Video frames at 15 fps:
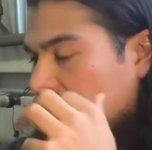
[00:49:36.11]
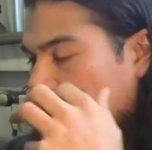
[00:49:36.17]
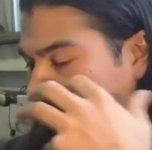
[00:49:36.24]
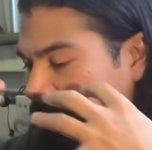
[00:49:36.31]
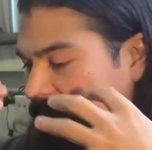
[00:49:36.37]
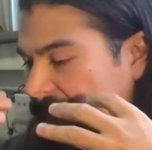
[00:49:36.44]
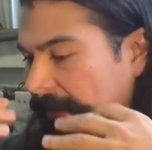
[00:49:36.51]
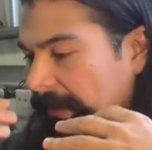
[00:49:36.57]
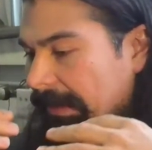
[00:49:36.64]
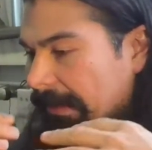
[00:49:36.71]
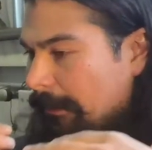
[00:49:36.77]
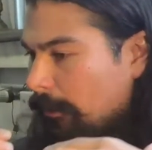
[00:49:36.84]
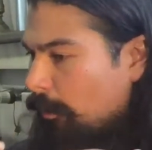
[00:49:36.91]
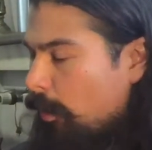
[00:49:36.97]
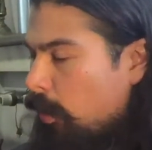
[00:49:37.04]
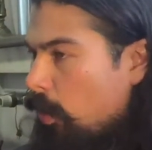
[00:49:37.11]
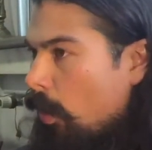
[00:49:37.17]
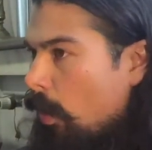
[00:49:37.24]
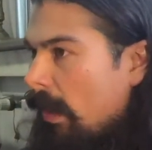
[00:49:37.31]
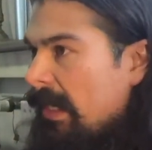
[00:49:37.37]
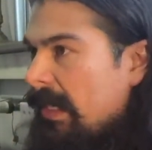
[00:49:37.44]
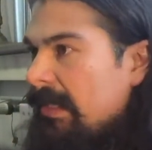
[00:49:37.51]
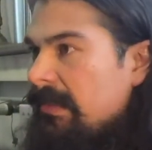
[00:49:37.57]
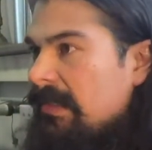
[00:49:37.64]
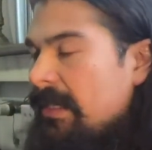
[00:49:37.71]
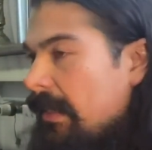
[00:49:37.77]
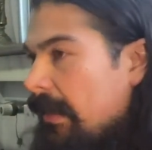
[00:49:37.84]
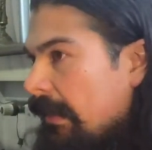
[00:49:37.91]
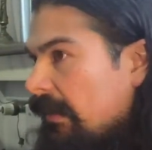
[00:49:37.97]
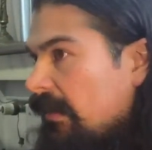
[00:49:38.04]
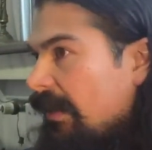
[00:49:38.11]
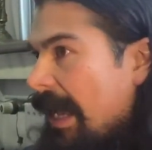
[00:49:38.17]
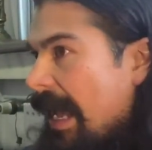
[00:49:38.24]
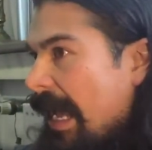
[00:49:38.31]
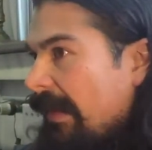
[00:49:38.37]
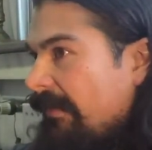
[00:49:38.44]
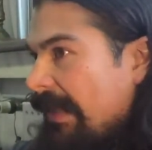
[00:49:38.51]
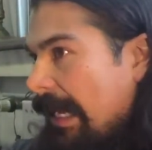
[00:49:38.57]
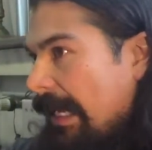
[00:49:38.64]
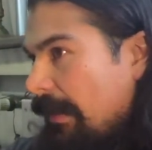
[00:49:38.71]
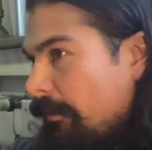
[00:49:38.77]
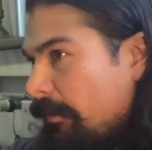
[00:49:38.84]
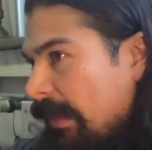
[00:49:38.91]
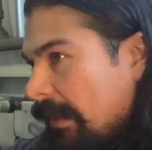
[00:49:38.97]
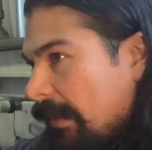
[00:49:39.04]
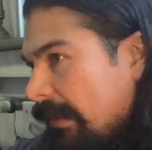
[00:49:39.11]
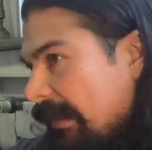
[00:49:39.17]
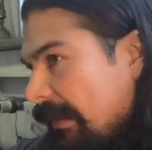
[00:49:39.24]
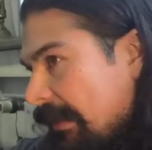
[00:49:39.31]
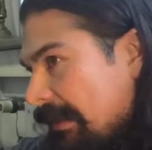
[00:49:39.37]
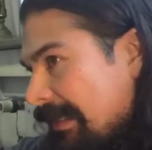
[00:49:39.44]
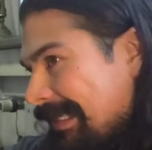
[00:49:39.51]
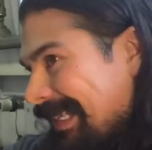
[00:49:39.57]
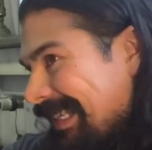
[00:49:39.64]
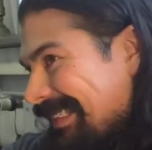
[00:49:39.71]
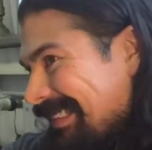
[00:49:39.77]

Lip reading: everything is poised, and you have that ability to stay